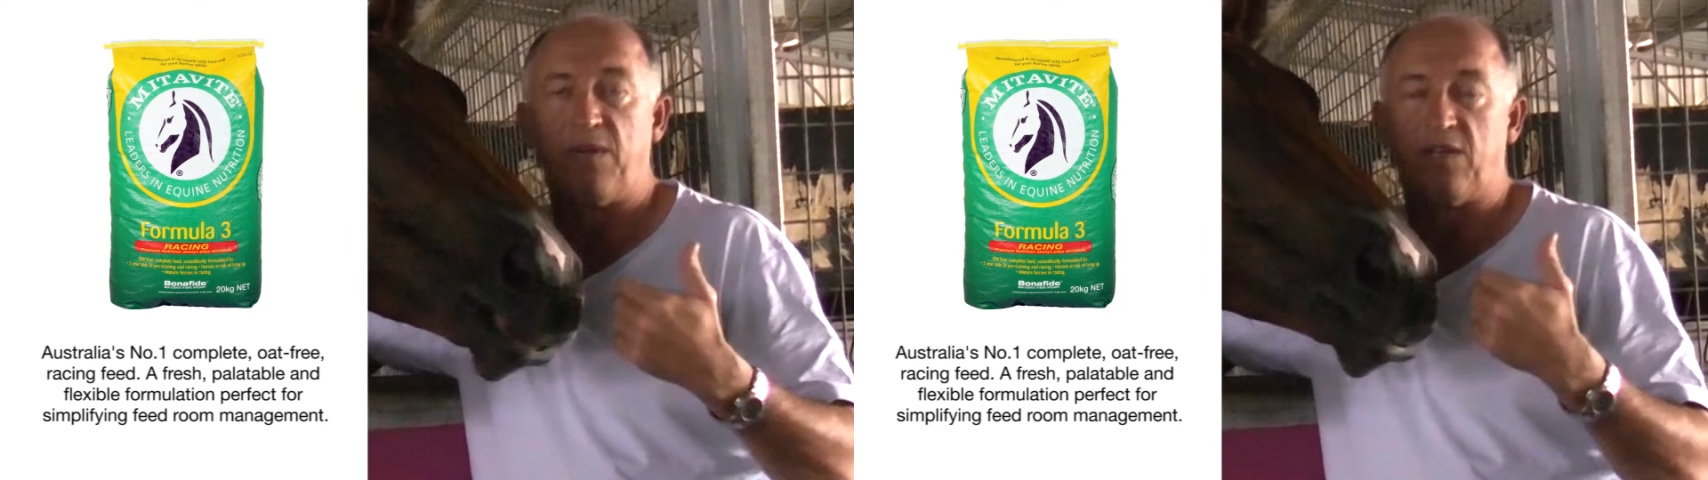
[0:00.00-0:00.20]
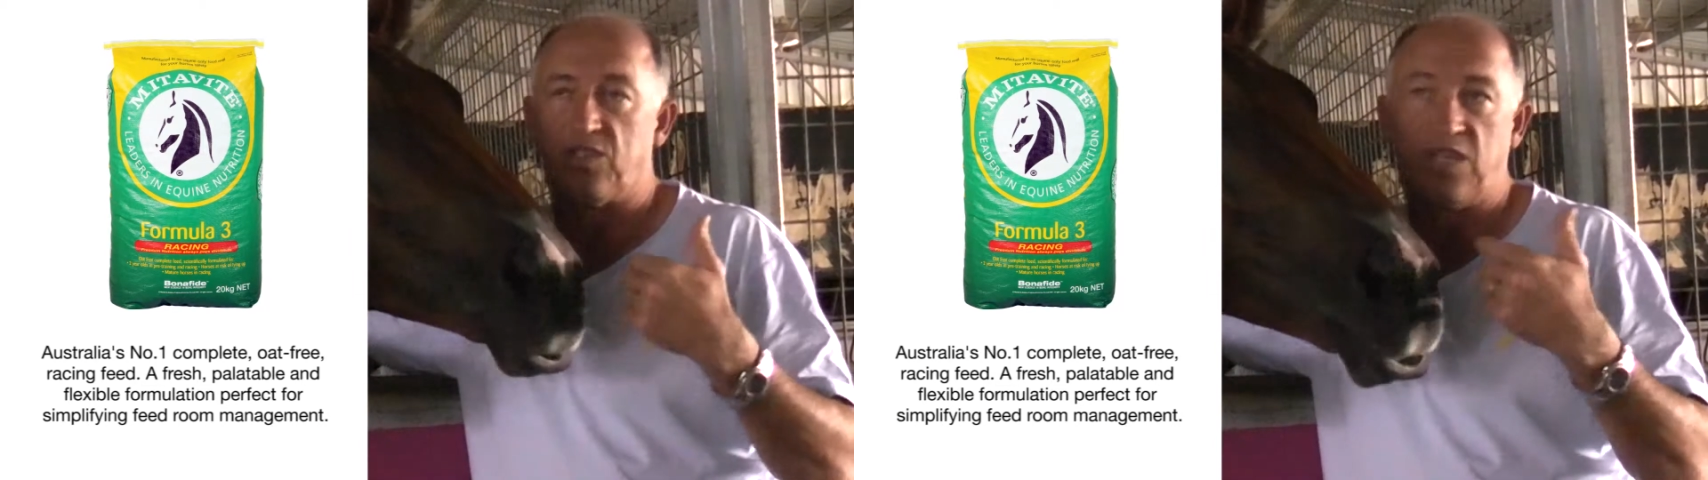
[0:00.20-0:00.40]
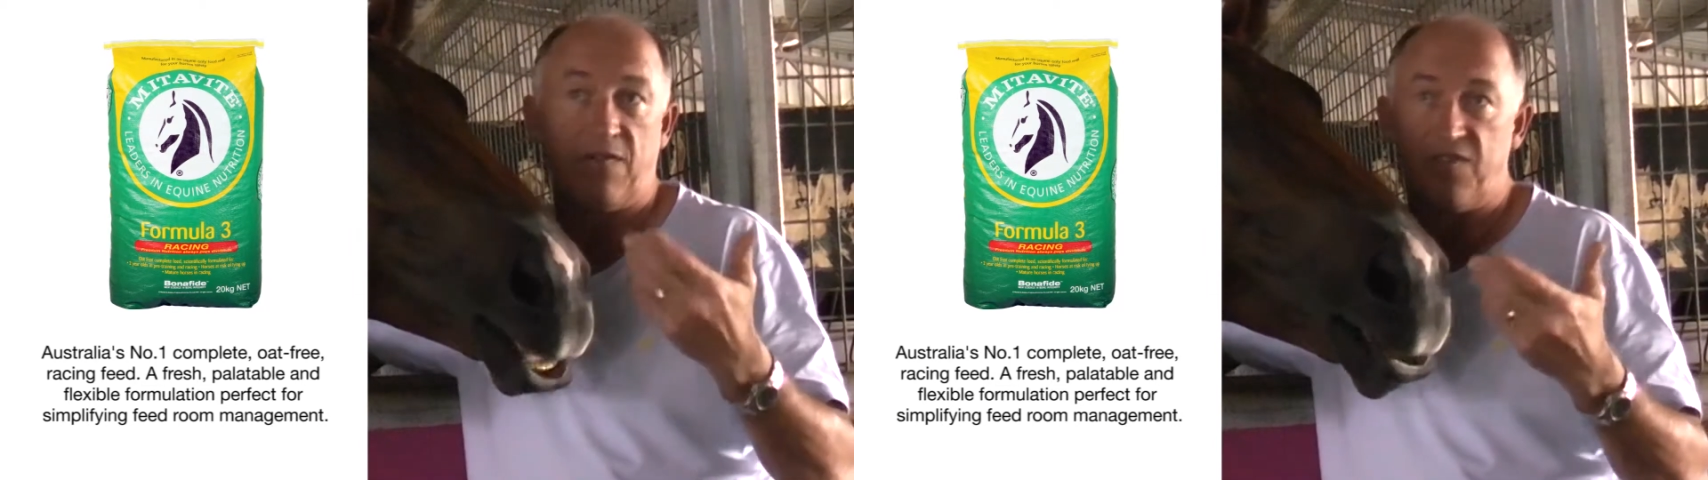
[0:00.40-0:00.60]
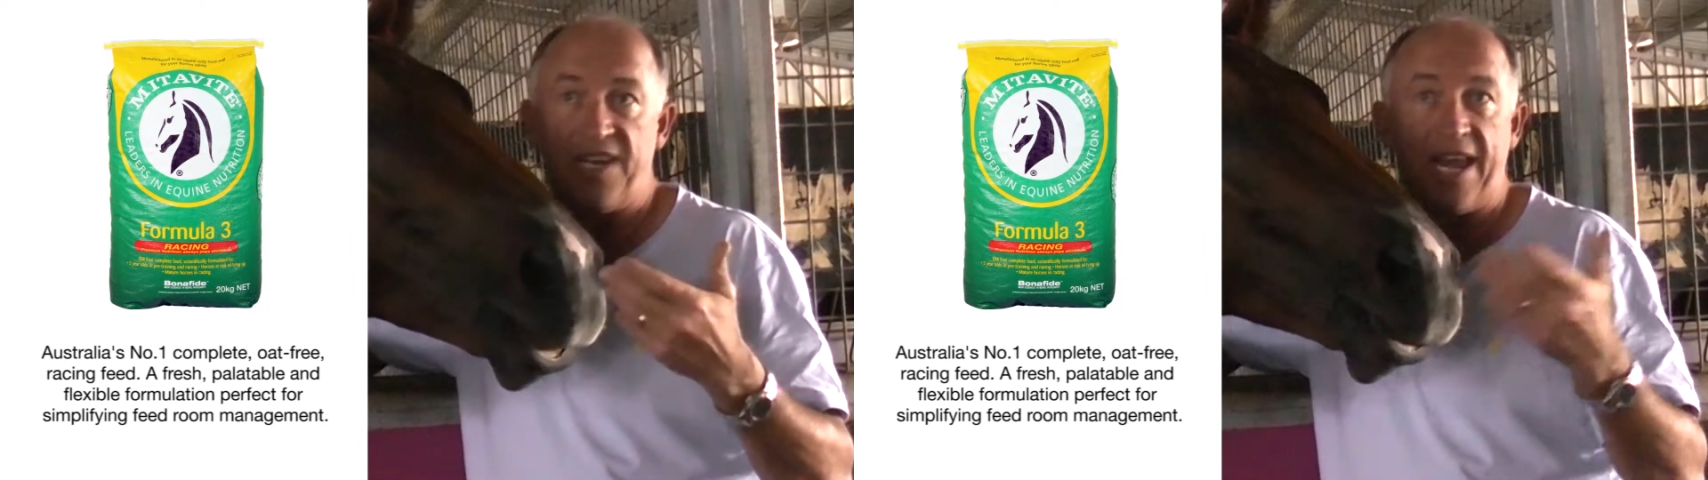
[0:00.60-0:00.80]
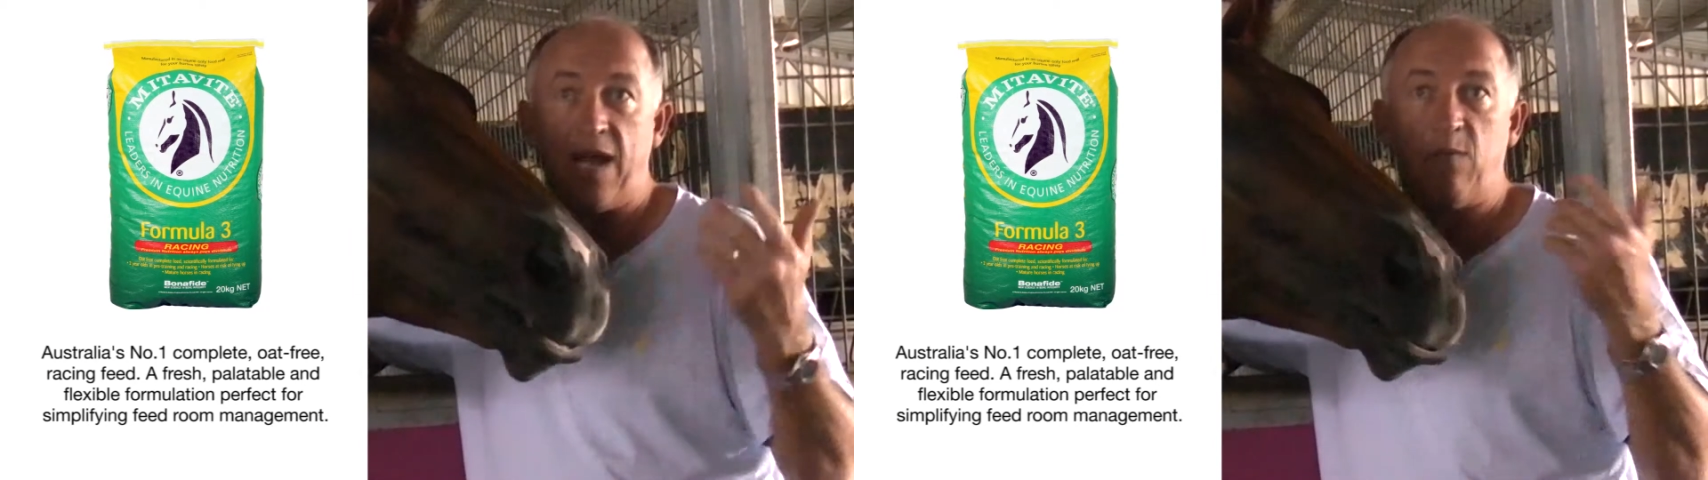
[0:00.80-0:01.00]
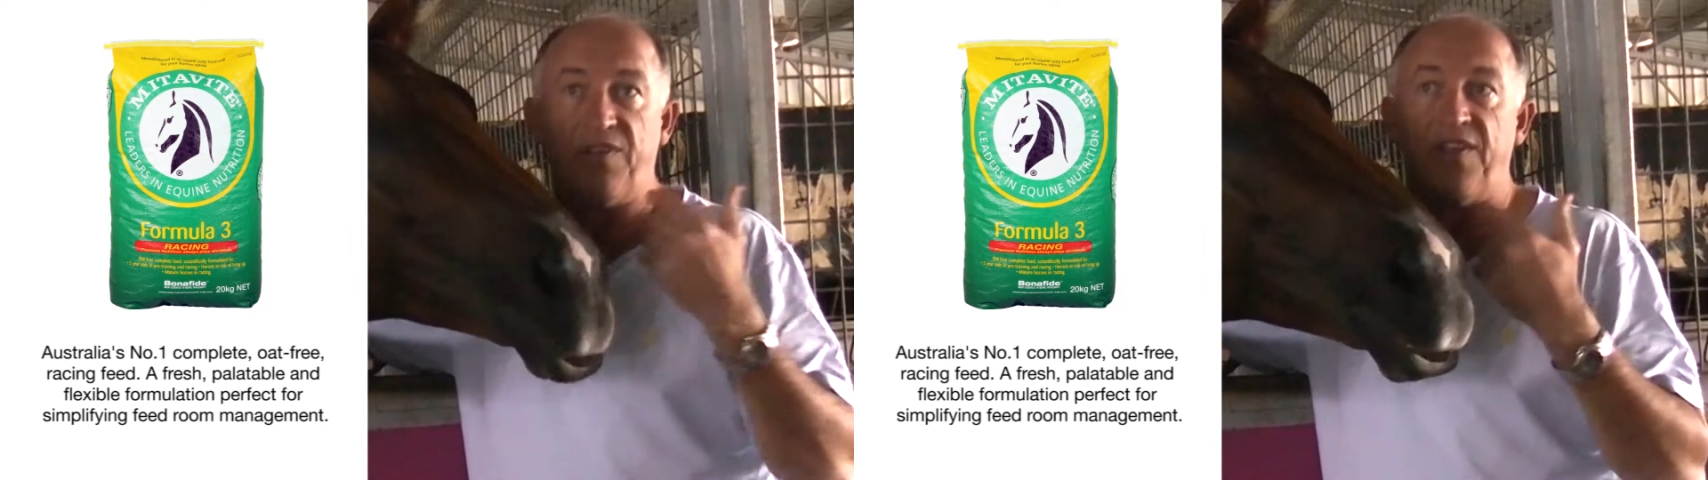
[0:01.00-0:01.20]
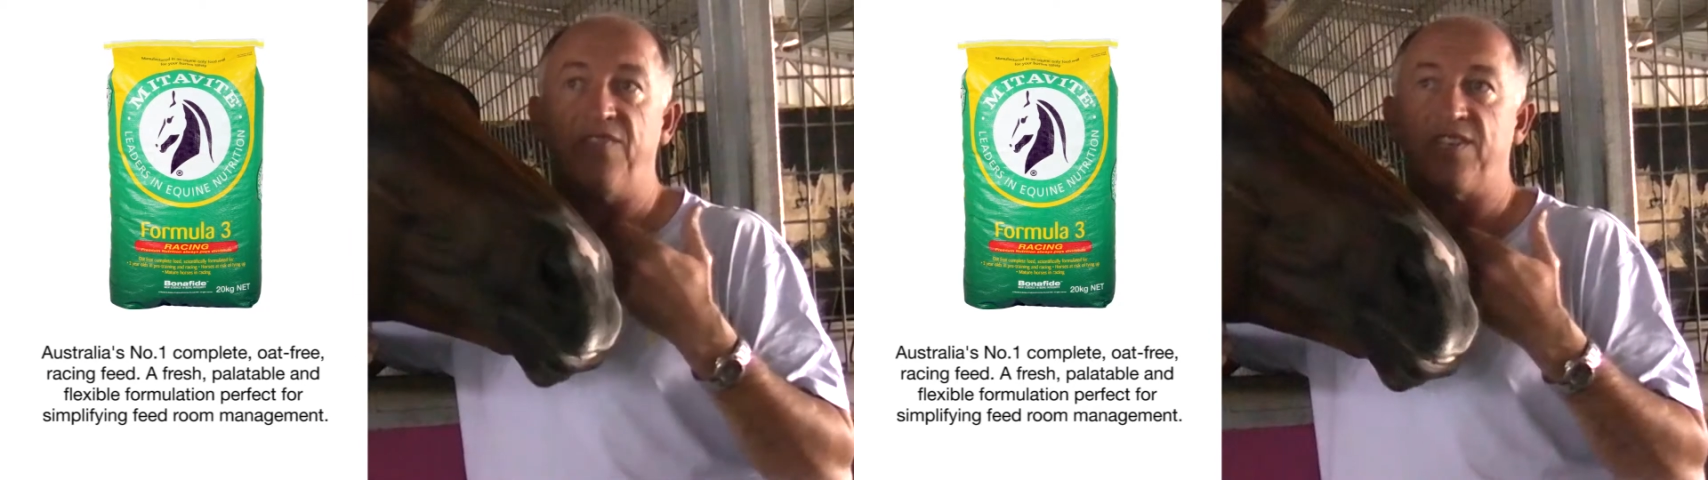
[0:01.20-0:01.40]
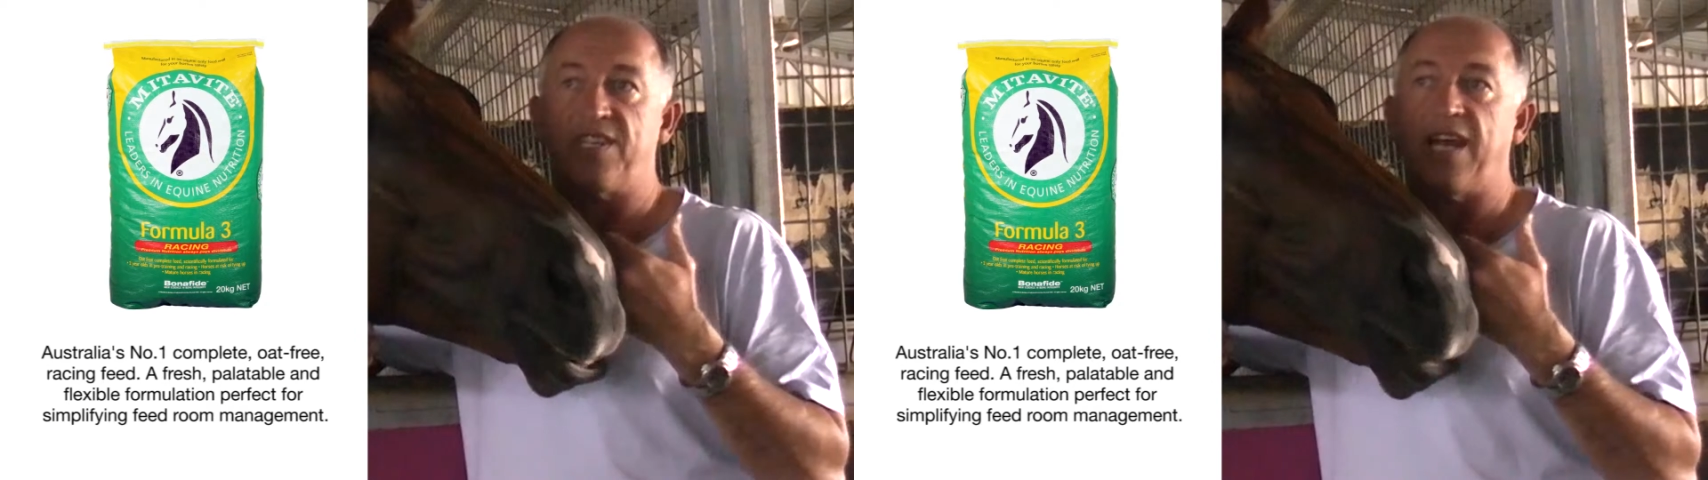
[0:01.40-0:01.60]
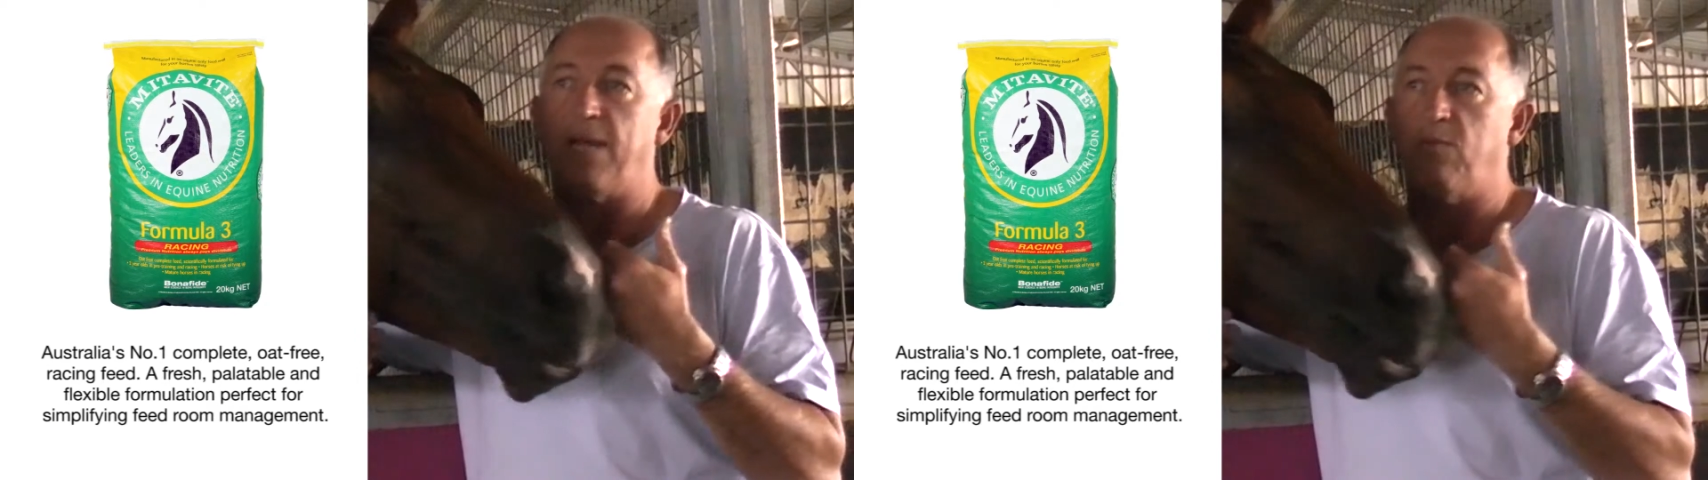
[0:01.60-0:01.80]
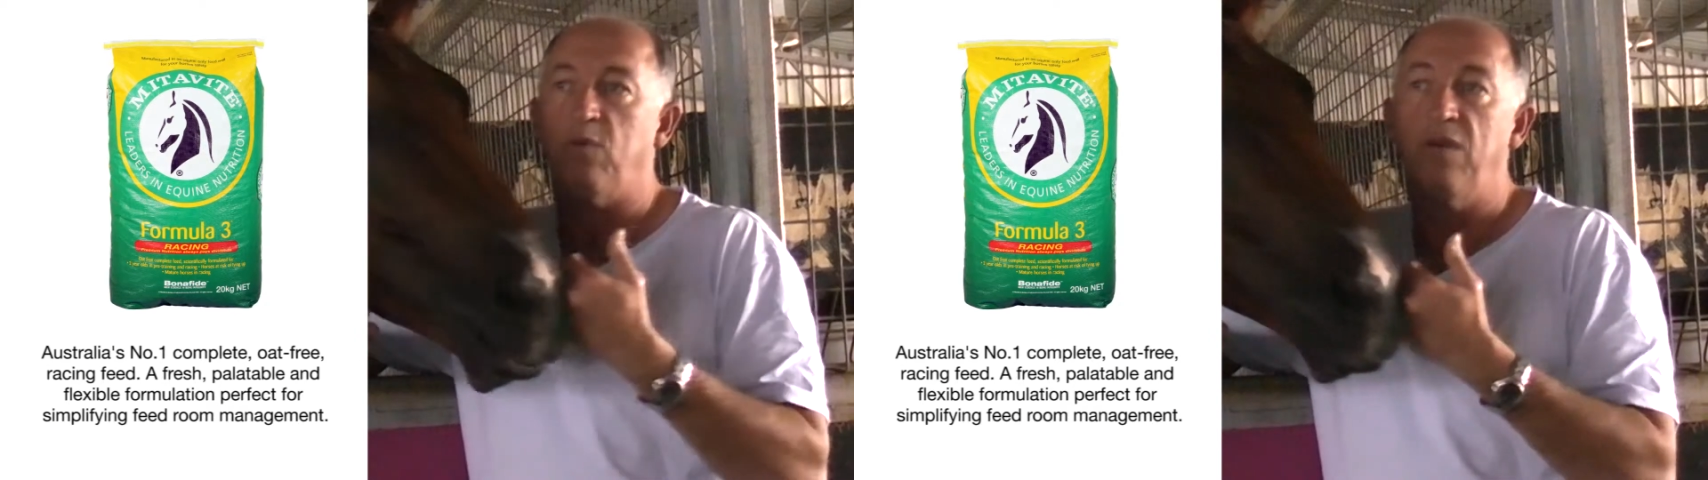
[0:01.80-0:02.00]
because even now within the
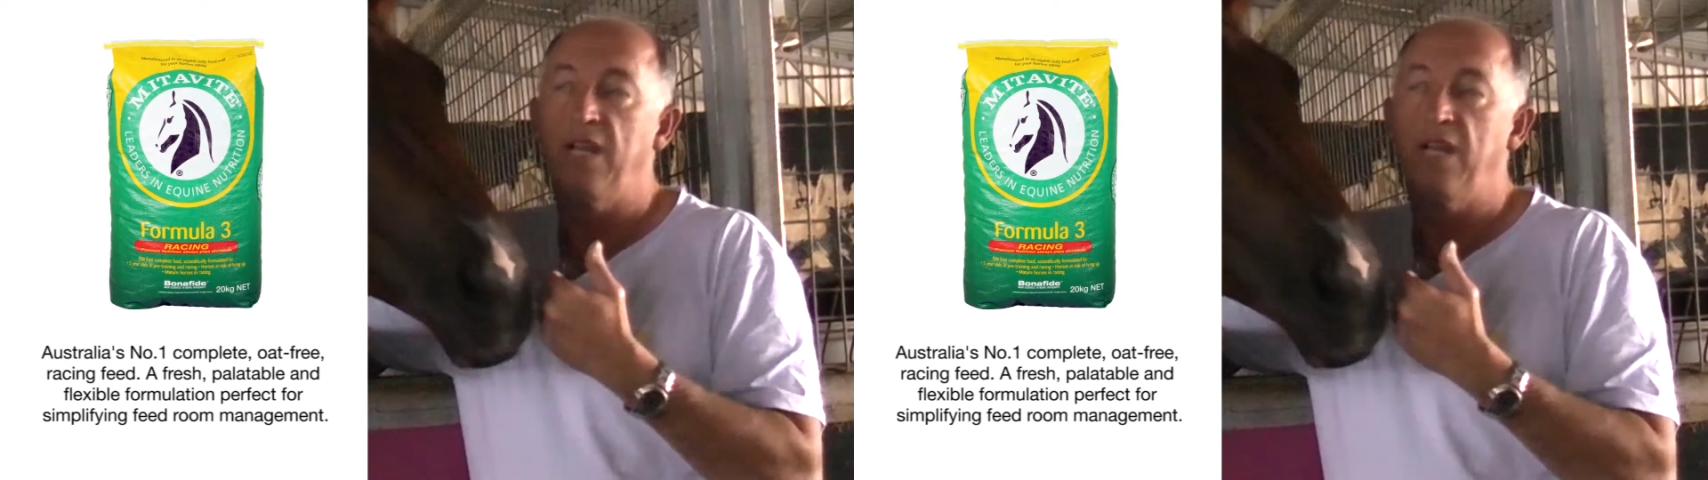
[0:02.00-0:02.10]
stable,